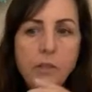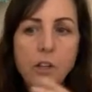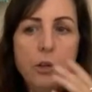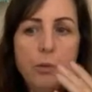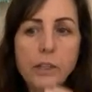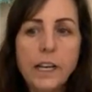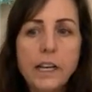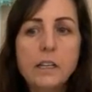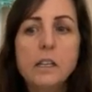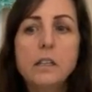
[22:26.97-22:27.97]
you will
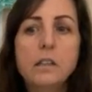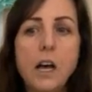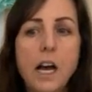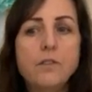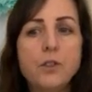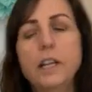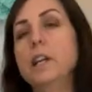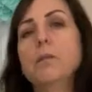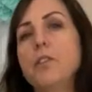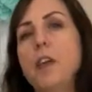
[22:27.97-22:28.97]
get live
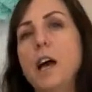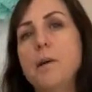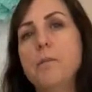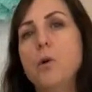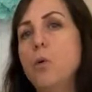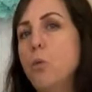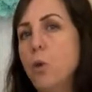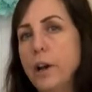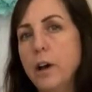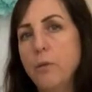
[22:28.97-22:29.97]
training with them
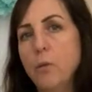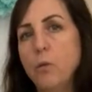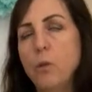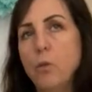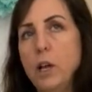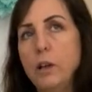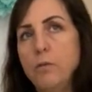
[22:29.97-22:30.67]
one-on-one.